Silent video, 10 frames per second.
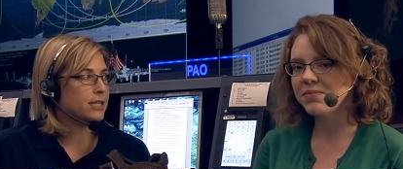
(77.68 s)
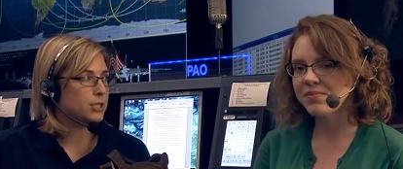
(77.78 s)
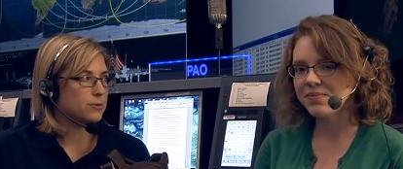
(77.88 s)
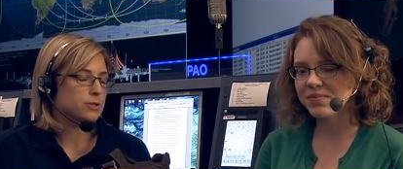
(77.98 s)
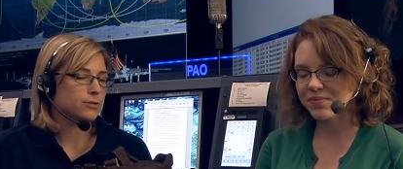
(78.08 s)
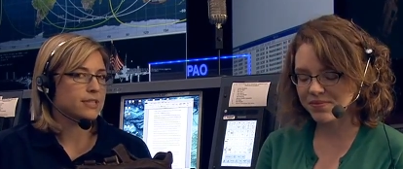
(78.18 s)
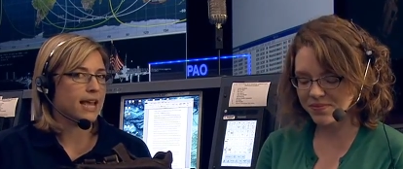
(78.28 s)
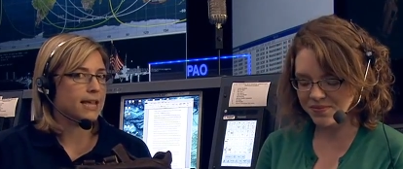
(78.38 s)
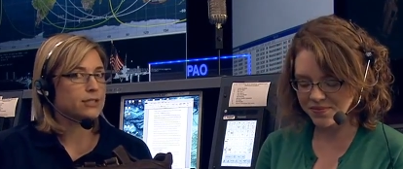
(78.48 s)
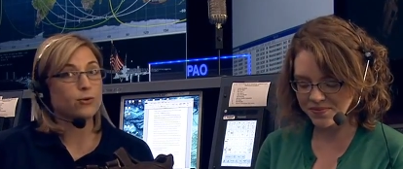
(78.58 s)
Speaker 1: to do,
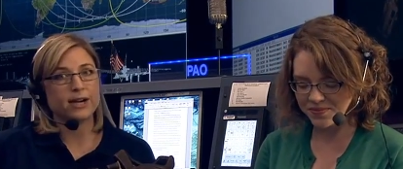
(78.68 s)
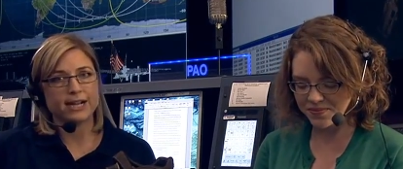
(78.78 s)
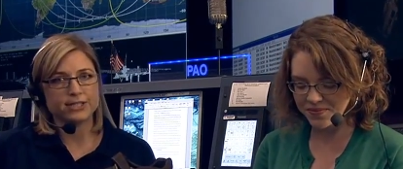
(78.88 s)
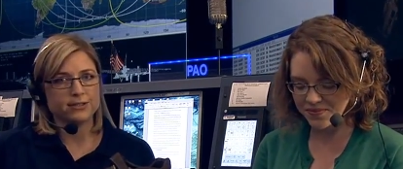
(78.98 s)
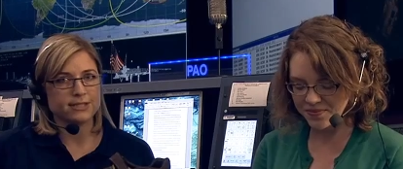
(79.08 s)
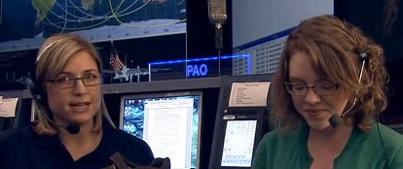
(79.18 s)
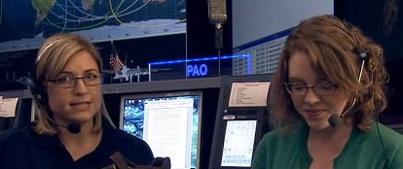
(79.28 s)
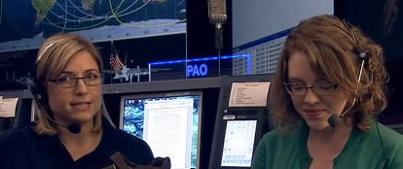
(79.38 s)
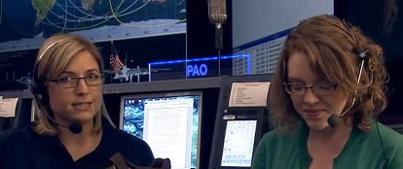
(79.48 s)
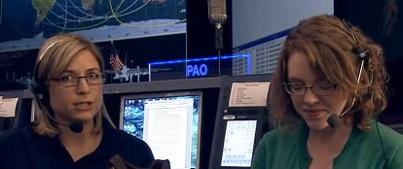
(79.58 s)
say, squat
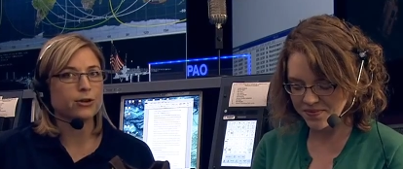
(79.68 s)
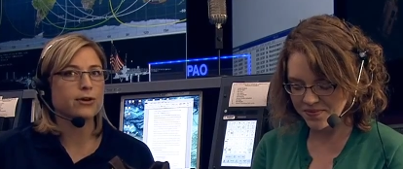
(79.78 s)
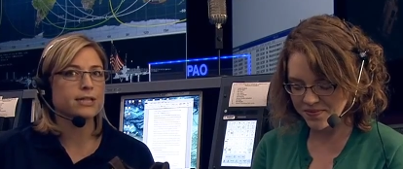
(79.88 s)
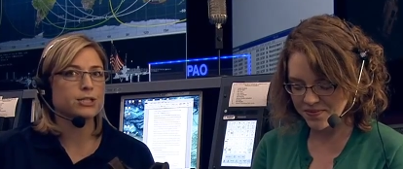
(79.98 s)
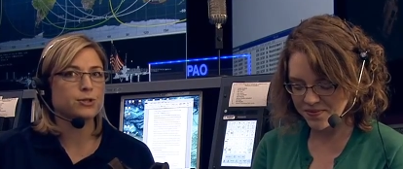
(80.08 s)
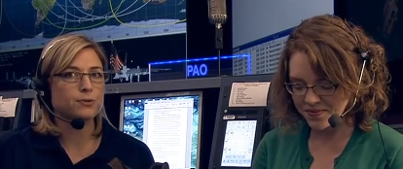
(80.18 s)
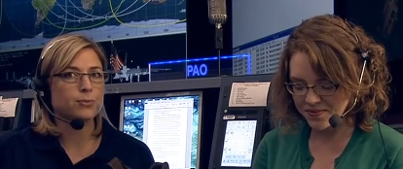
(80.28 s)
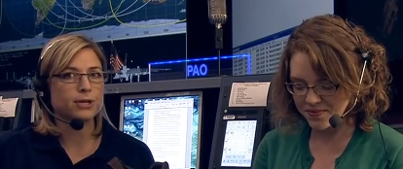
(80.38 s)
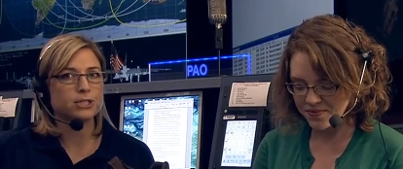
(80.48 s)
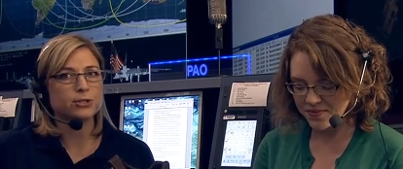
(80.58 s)
exercises, you're going to
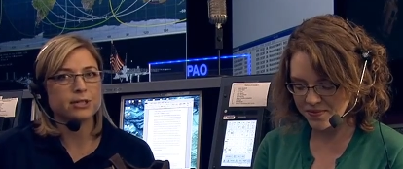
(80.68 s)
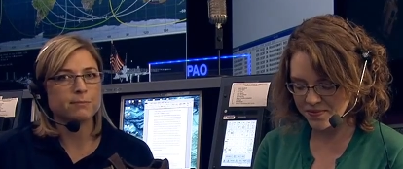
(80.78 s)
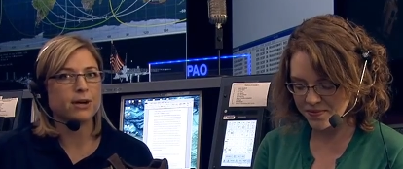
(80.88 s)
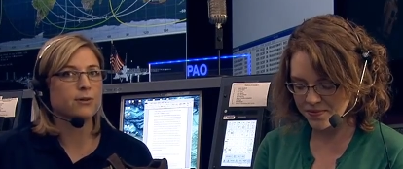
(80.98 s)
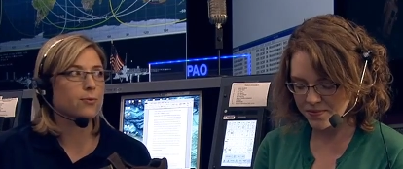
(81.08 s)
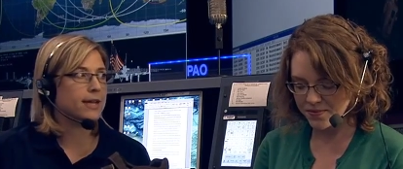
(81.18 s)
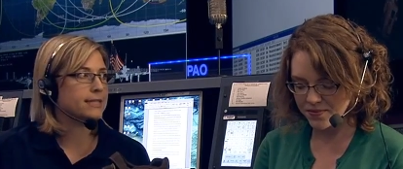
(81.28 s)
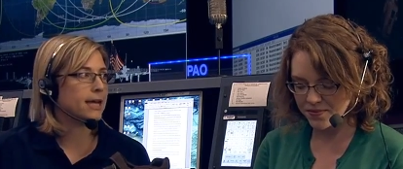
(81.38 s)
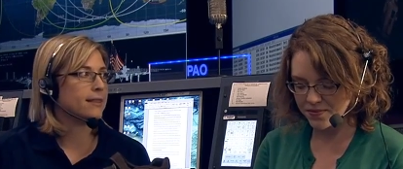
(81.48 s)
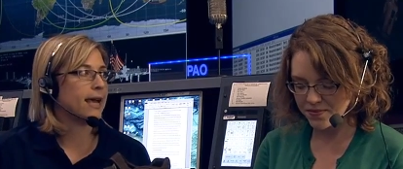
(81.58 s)
put a certain amount of weights
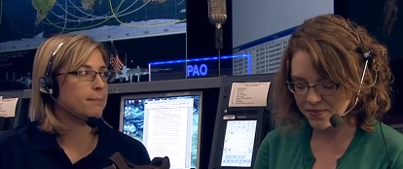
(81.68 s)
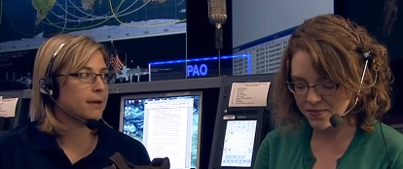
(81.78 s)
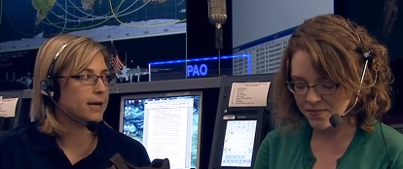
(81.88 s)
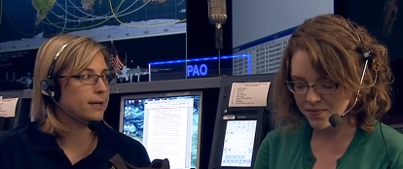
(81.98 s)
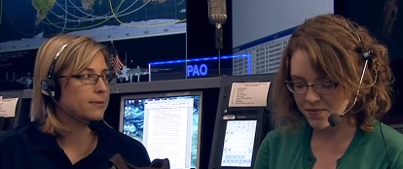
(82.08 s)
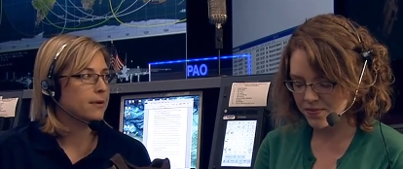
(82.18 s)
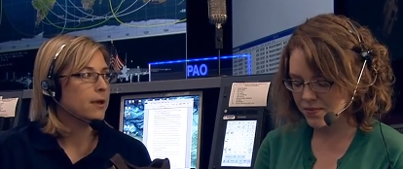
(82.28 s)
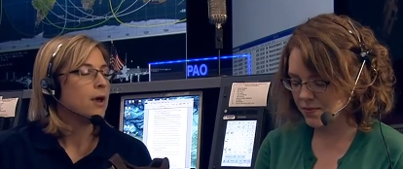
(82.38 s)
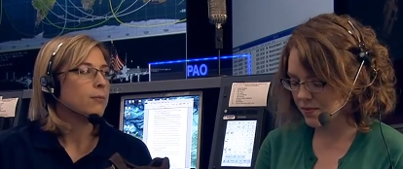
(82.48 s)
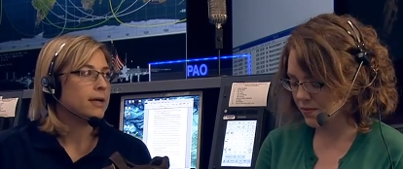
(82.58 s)
on that bar.
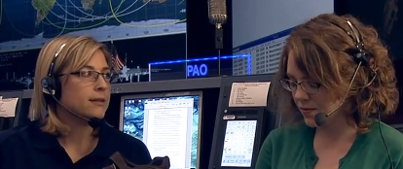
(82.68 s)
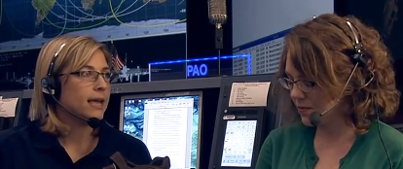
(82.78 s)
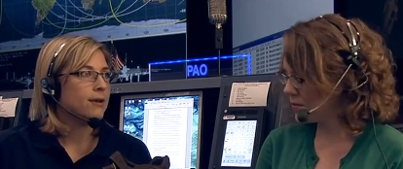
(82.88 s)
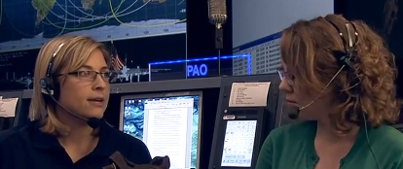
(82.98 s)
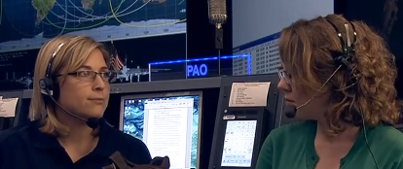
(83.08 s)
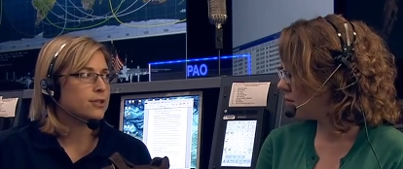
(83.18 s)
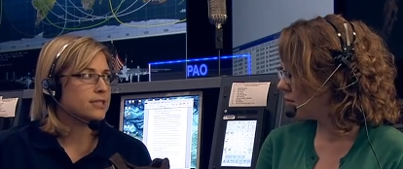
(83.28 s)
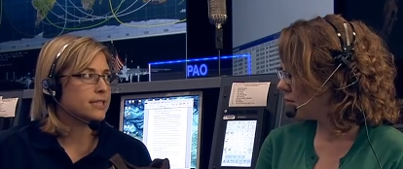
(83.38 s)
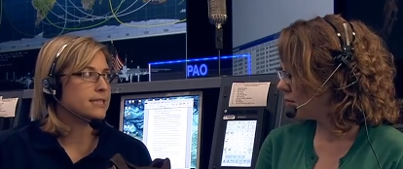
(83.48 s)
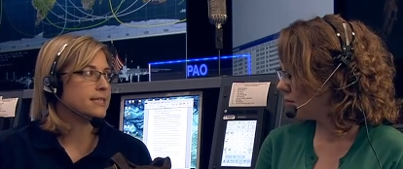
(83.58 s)
Well, ARED works
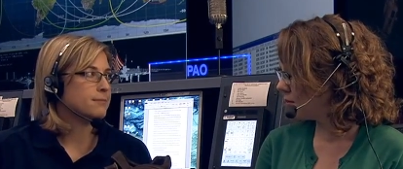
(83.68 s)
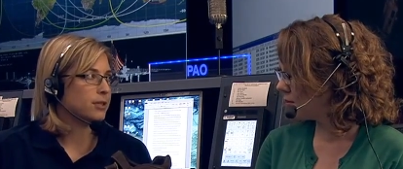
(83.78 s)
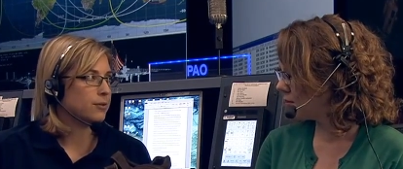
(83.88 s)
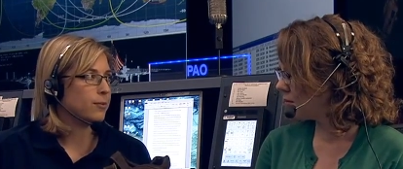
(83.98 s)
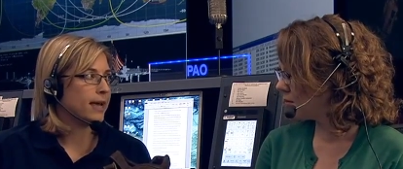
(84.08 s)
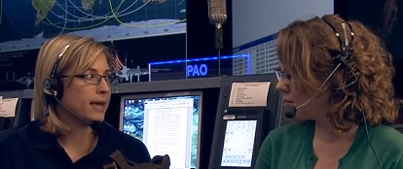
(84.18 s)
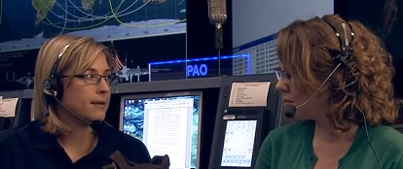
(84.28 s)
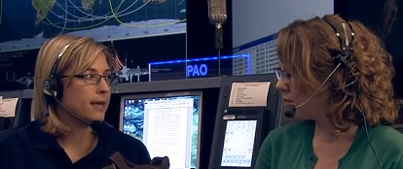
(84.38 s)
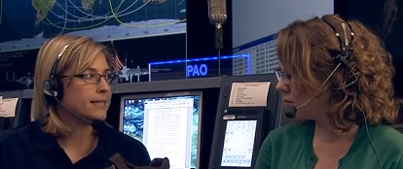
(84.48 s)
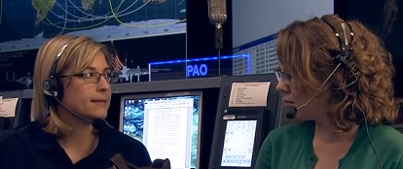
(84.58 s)
in a similar way,
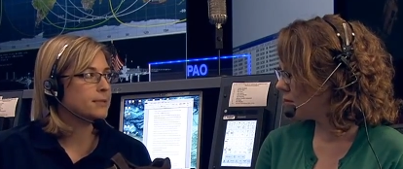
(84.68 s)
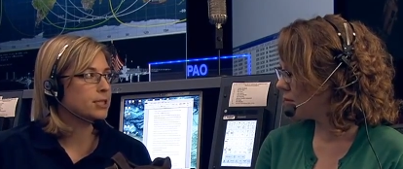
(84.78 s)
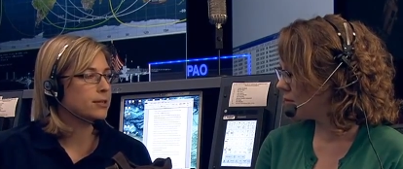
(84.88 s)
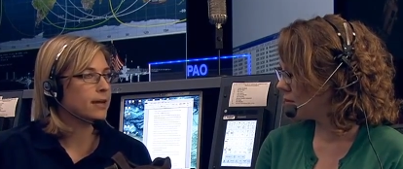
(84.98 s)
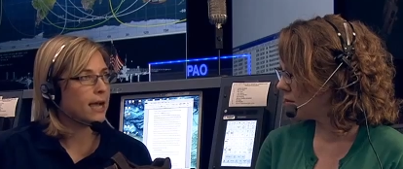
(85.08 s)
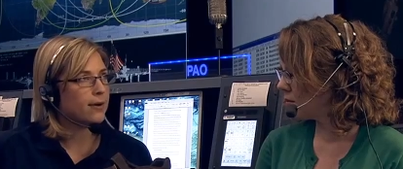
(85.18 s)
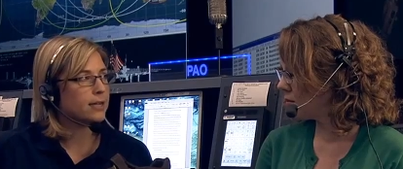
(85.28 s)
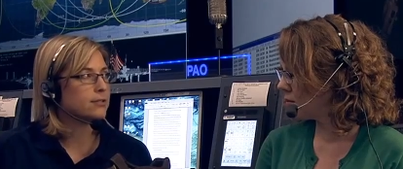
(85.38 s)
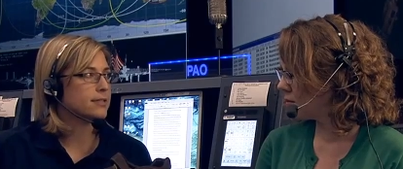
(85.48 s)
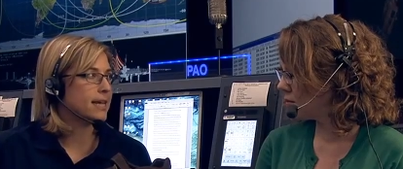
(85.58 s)
except you're now
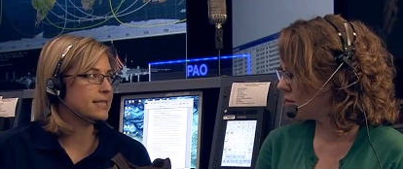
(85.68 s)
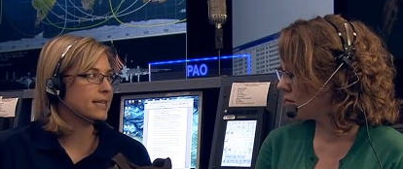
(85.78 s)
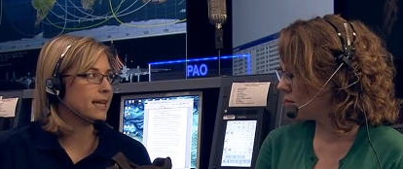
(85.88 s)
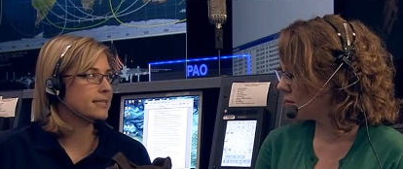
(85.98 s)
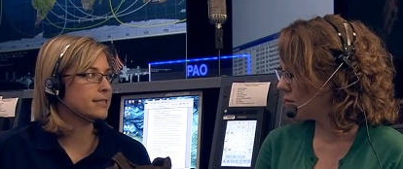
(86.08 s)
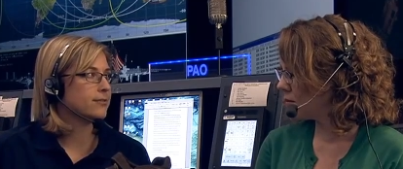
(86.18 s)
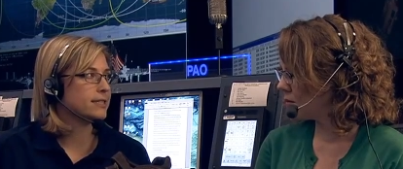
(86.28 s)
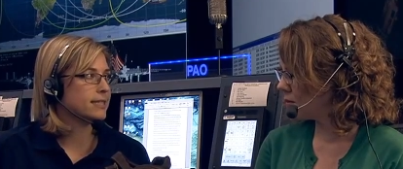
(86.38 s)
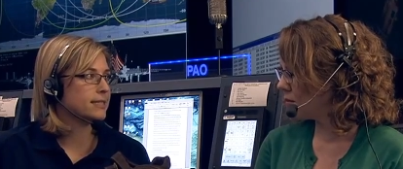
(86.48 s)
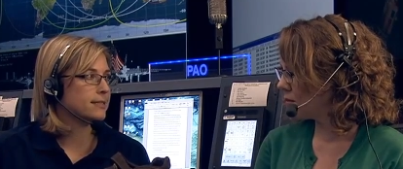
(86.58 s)
exercising against the
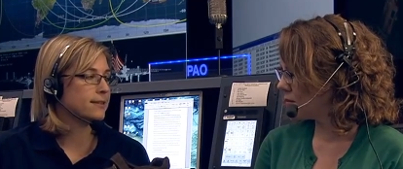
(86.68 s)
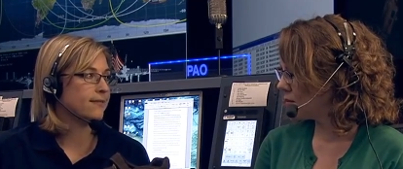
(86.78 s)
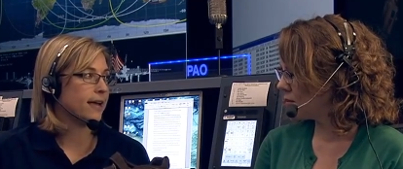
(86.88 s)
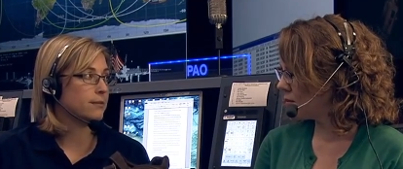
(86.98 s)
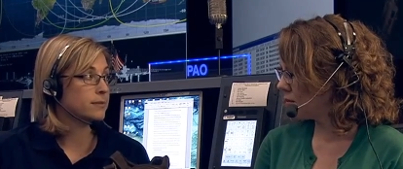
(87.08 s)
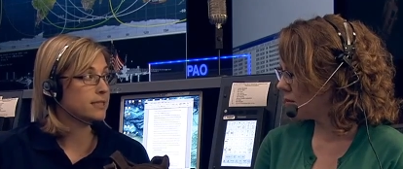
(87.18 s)
resistance of vacuum